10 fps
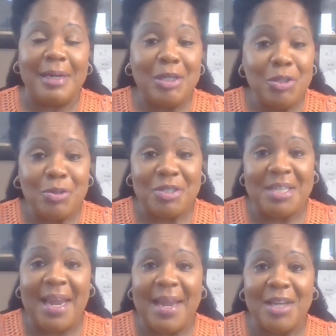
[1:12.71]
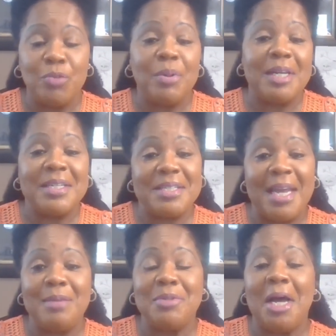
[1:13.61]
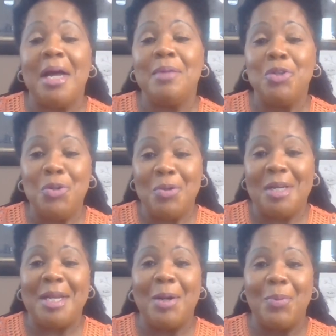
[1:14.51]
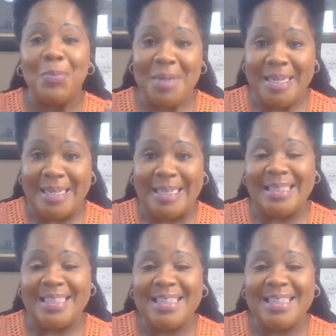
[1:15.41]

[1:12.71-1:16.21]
understand, but at the same time, you can help me